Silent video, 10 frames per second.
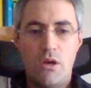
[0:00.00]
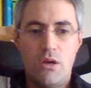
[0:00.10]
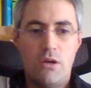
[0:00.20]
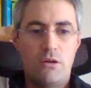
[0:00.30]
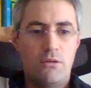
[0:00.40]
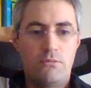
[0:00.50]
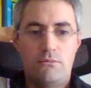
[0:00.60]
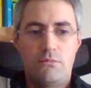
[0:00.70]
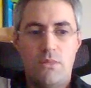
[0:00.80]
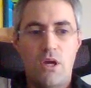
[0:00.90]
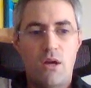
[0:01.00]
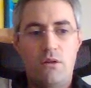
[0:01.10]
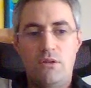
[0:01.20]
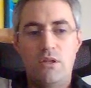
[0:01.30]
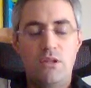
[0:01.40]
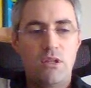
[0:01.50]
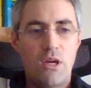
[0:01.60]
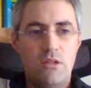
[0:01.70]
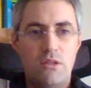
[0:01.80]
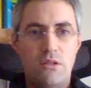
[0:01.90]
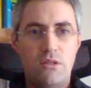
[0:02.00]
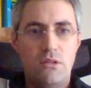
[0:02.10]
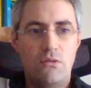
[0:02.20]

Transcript: yeah, in any cases,